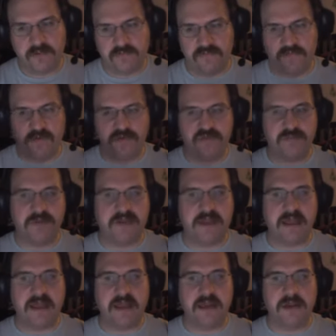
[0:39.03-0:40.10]
full speed
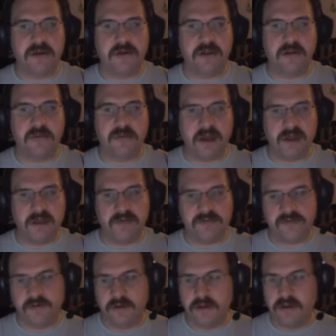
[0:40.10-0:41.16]
ahead
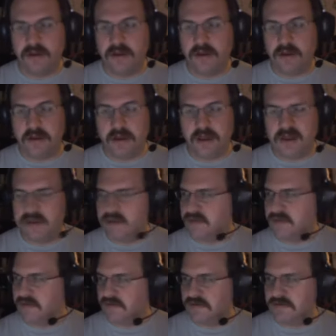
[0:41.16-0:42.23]
internet-wise, and
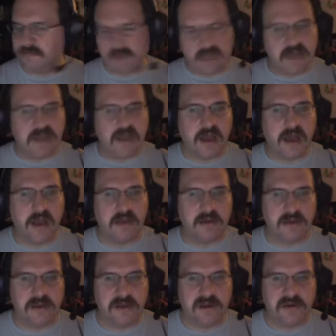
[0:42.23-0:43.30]
it's getting hot in
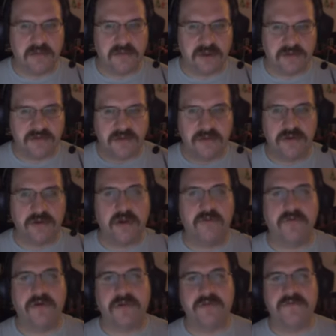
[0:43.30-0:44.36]
here because I turned
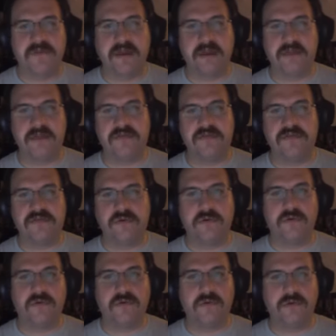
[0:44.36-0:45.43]
off all the fans,
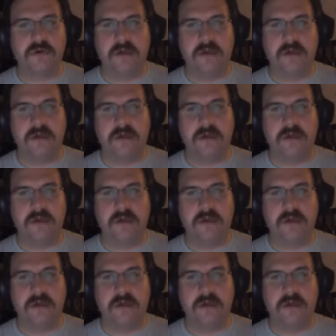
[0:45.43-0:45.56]
so